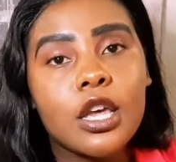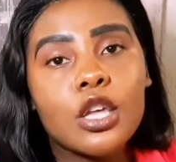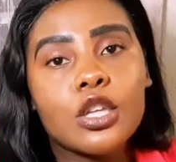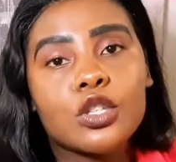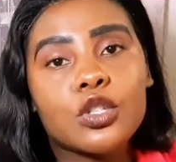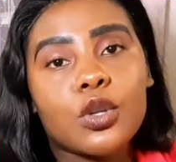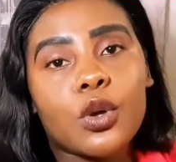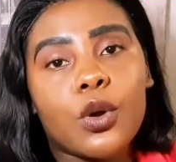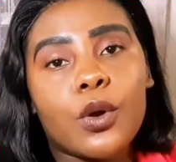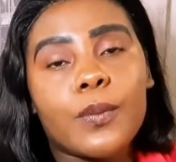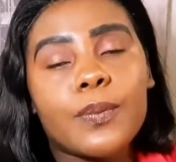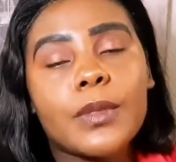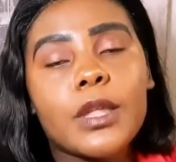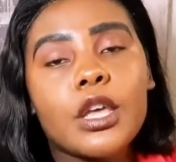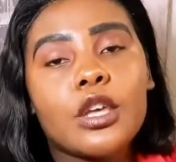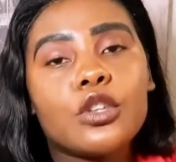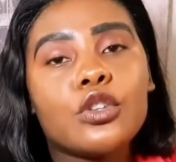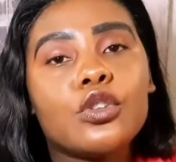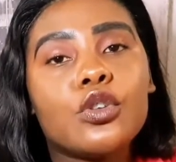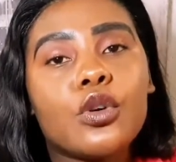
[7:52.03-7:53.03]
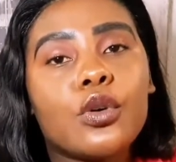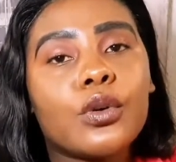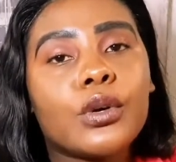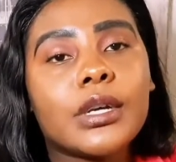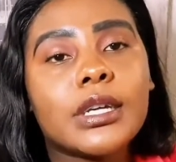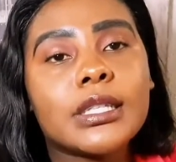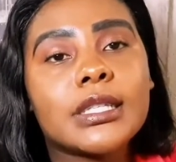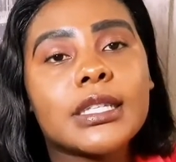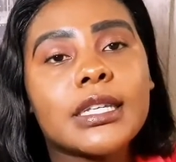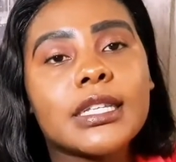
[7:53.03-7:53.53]
So you know
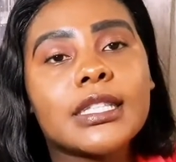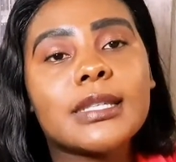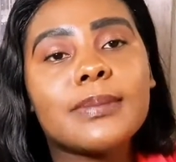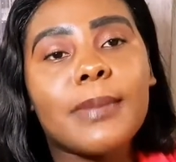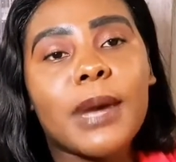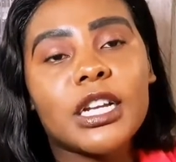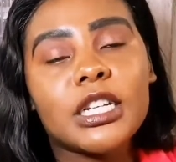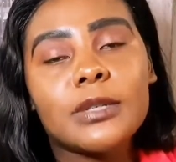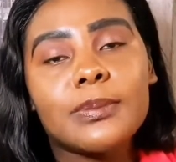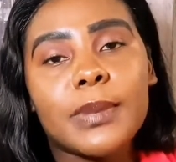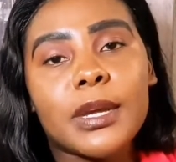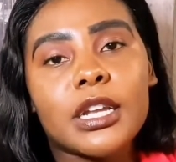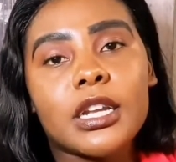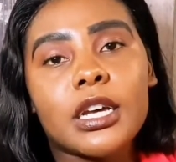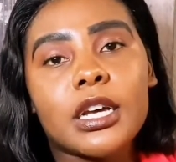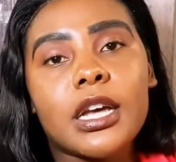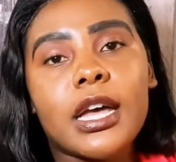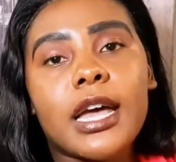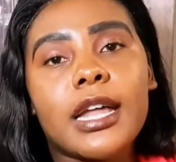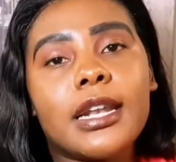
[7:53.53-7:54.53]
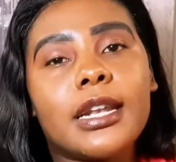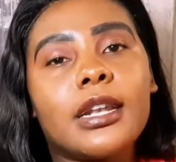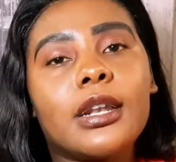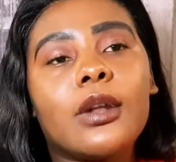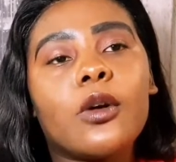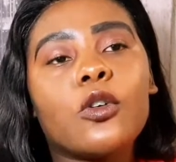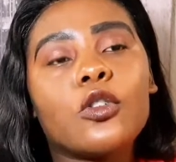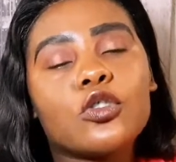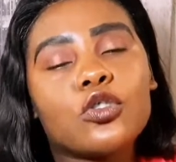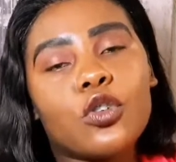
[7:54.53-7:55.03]
it's much better and
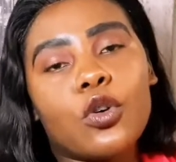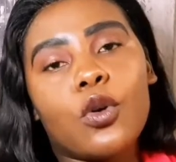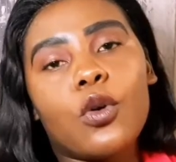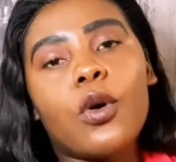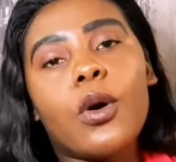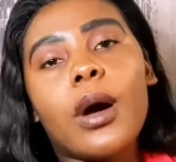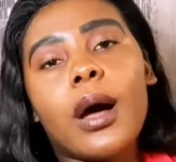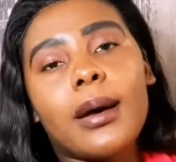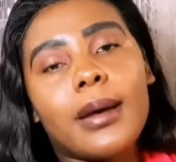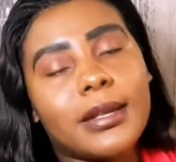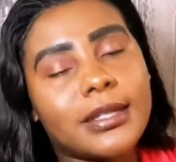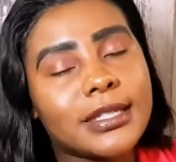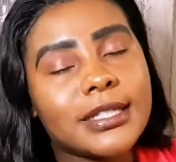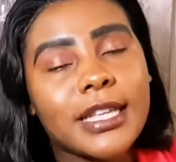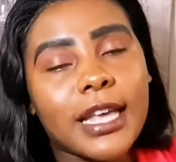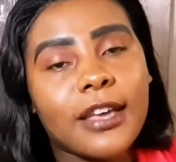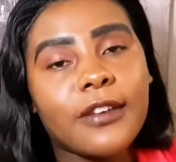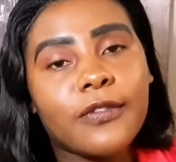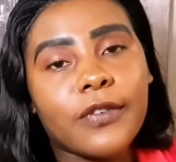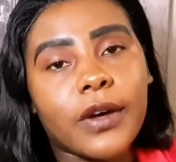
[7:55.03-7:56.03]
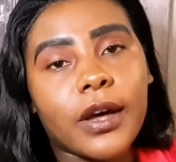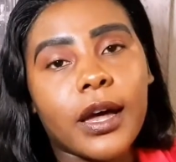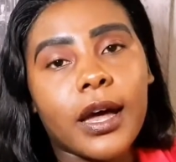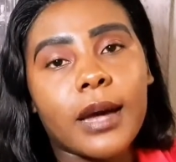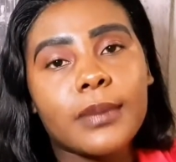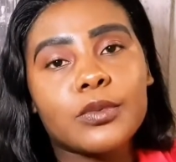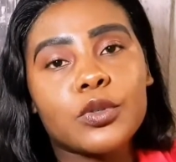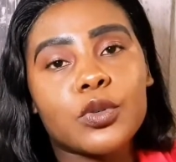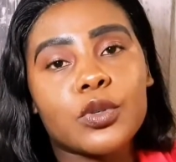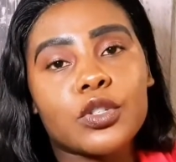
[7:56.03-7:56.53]
also safer
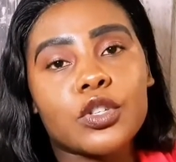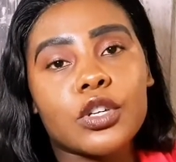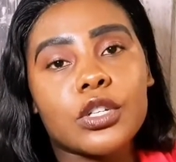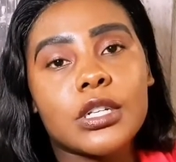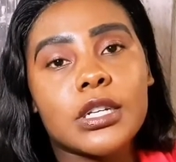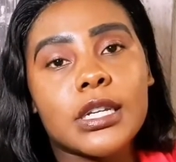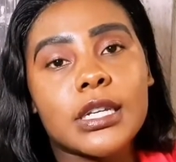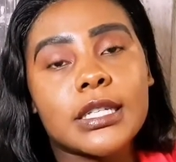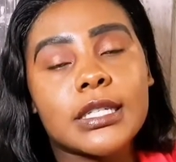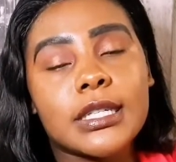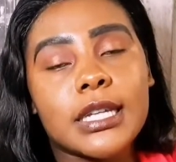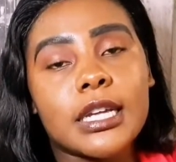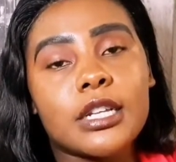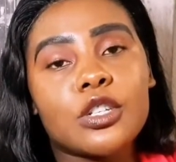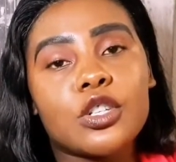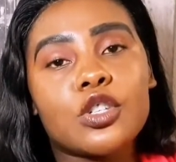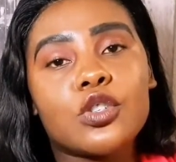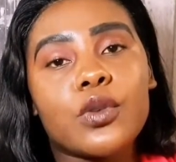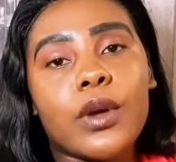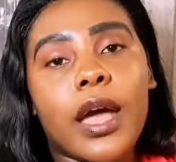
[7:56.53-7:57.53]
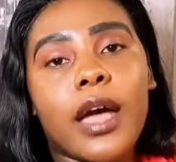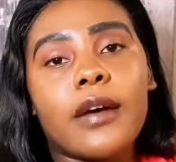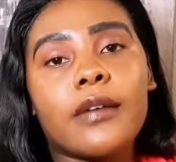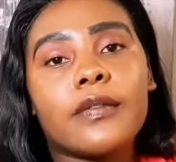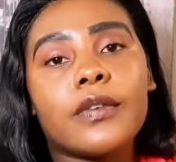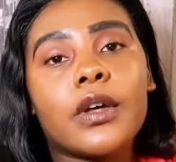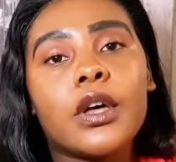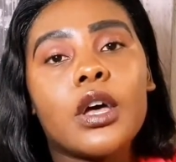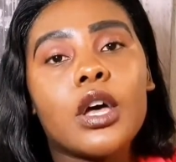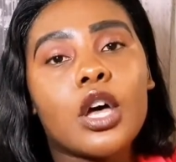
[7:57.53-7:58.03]
up to a certain extent to have
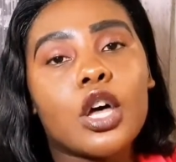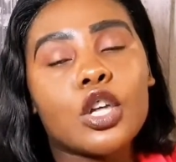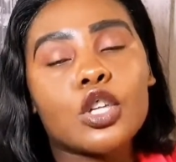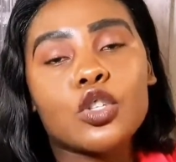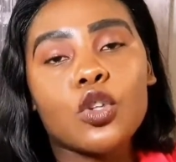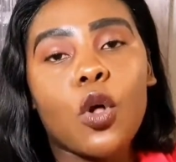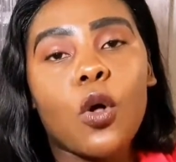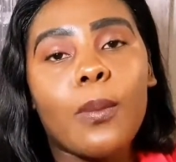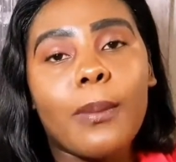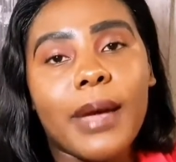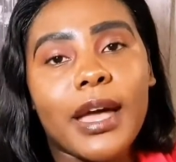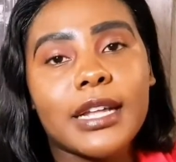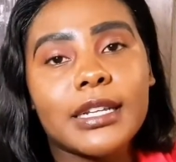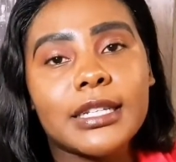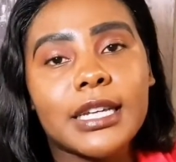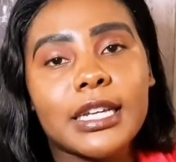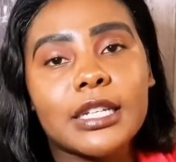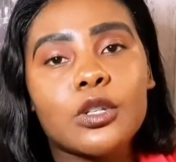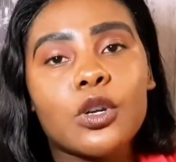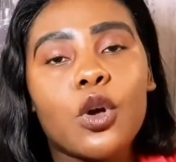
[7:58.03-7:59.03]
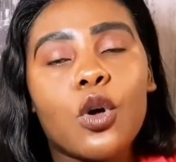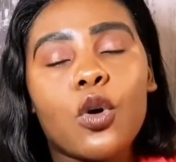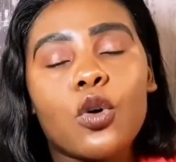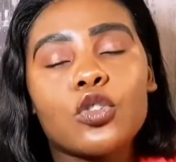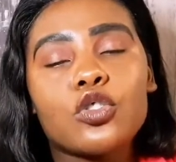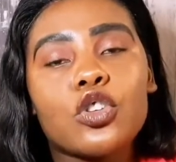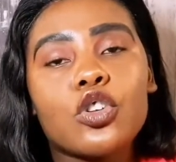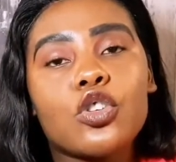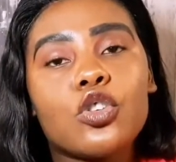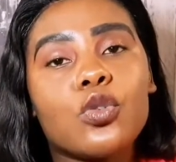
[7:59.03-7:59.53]
a sole mandate.
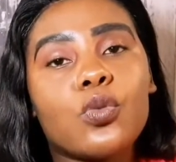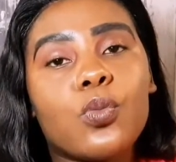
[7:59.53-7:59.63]
Also, you